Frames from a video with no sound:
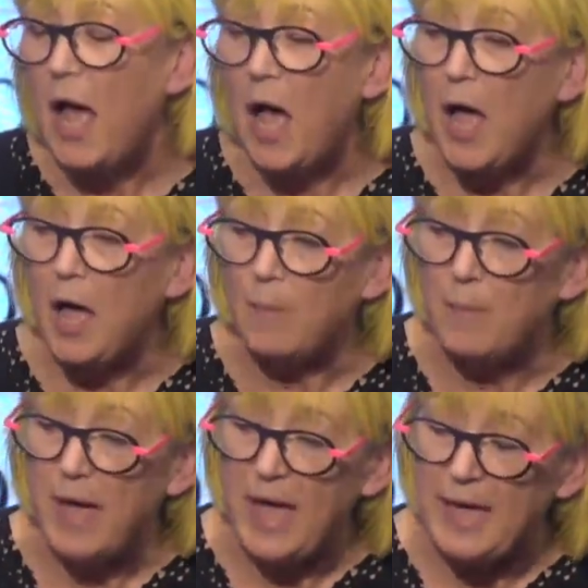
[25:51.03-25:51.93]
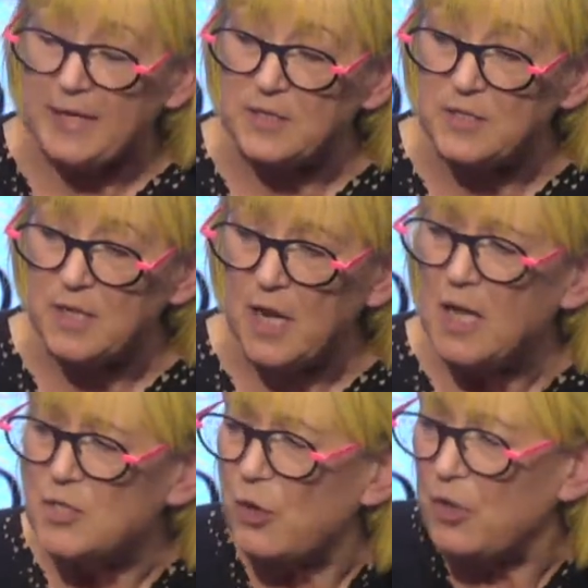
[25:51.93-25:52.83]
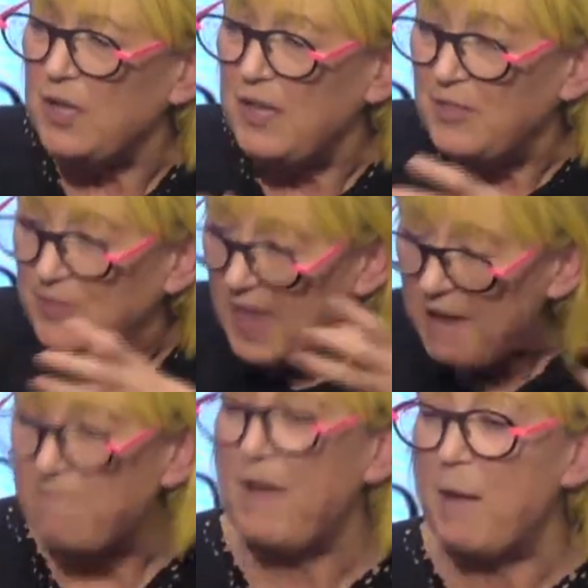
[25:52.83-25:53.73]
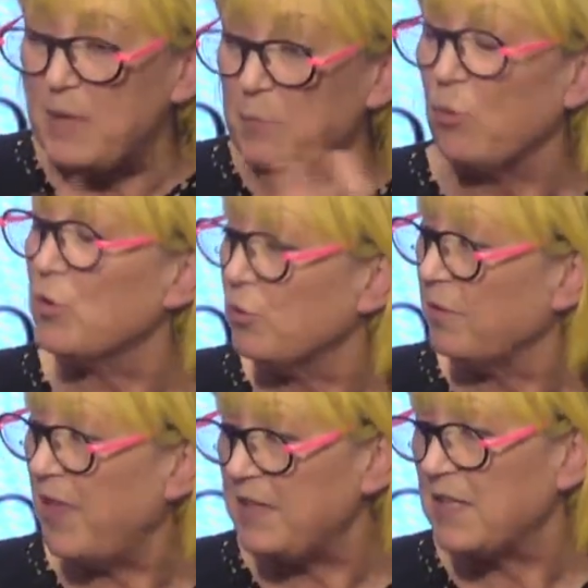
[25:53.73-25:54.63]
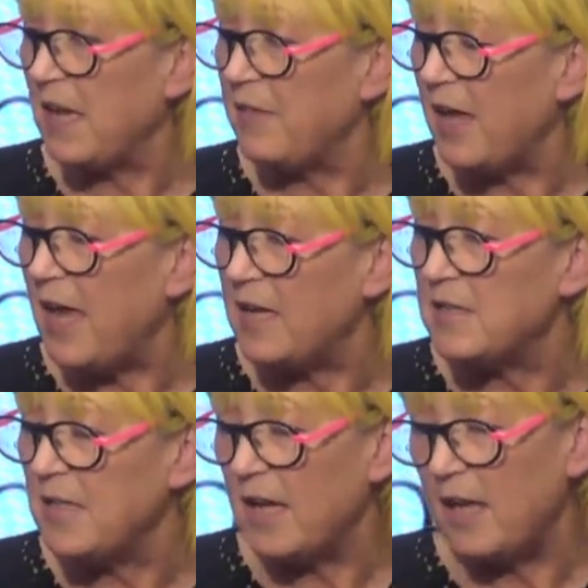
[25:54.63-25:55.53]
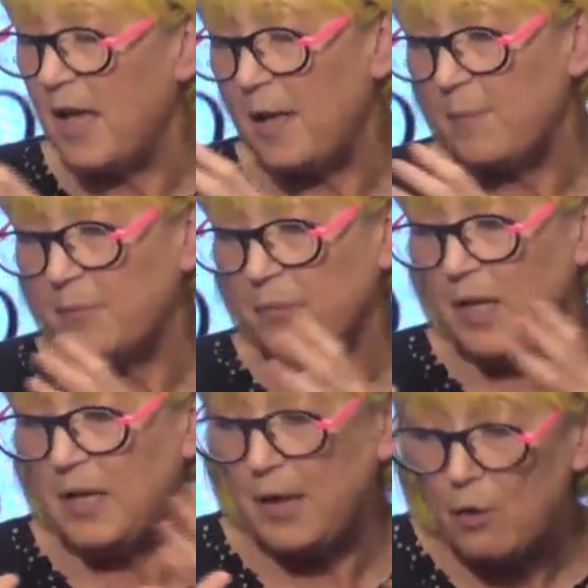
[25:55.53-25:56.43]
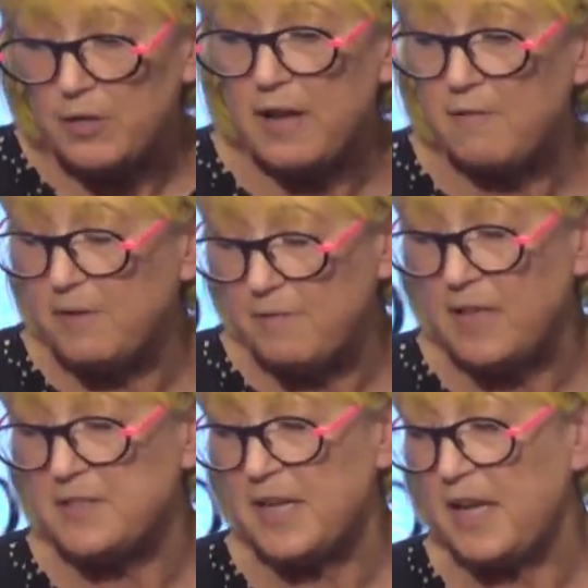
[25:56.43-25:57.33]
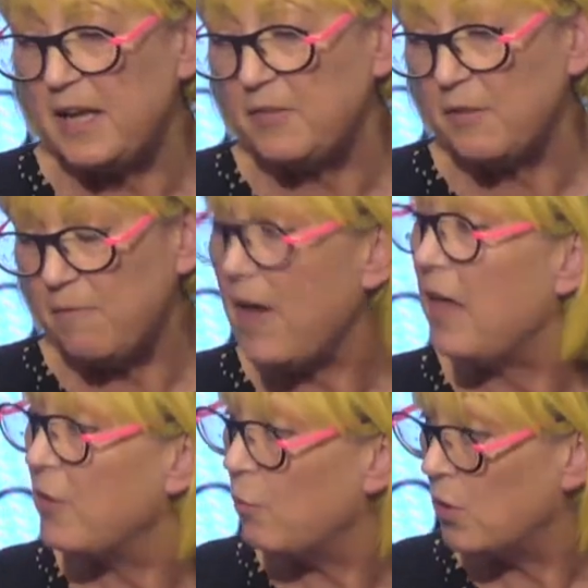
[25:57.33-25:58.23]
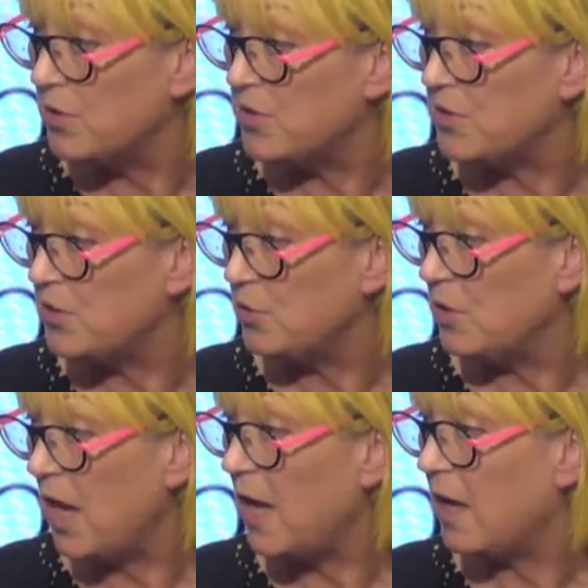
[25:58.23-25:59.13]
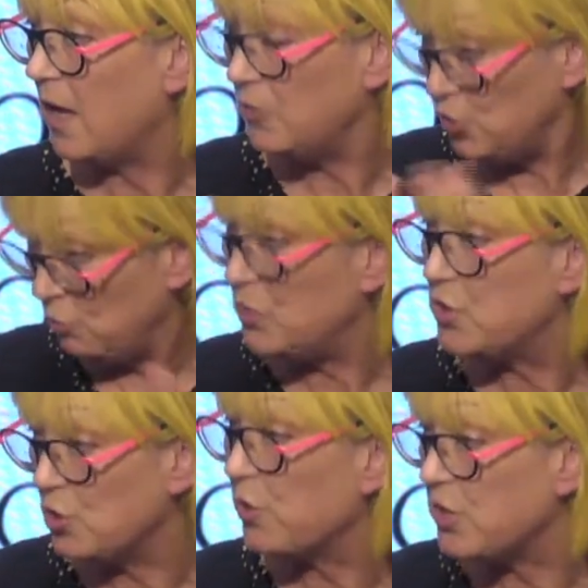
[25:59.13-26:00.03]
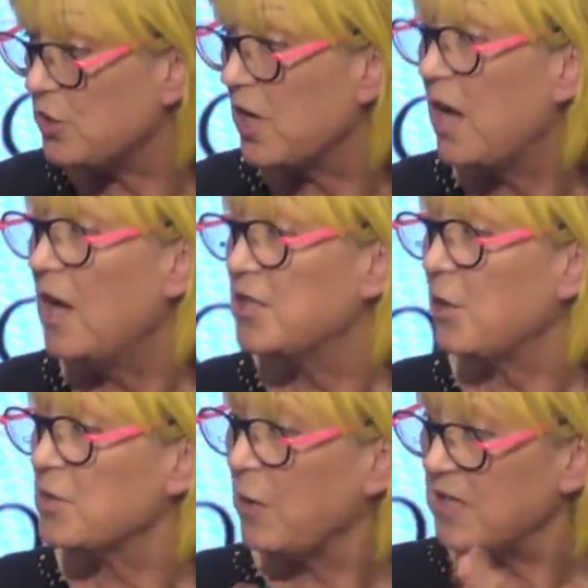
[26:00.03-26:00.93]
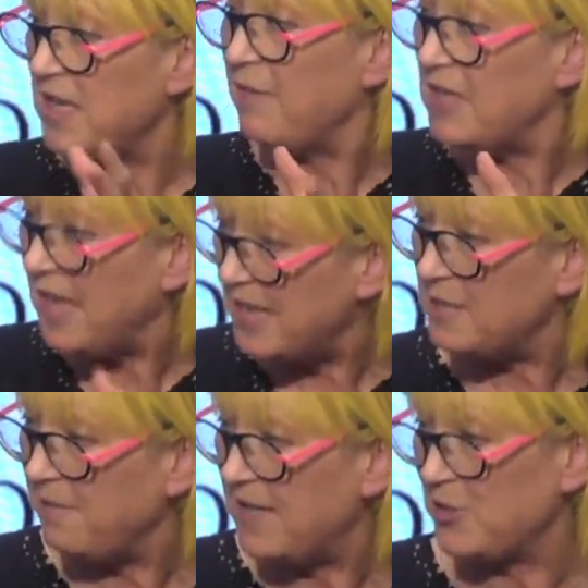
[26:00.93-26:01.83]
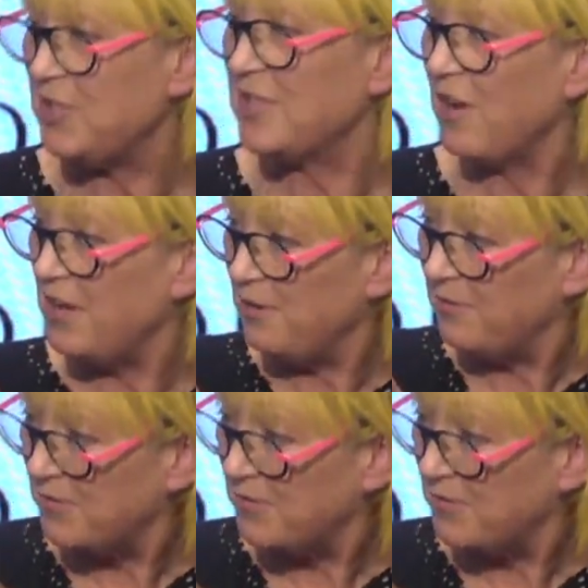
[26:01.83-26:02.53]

right. um, and so that family brought all of that together. And um, Leone Vivante, the father was uh, was Jewish, so as well as having the anti-fascist kind of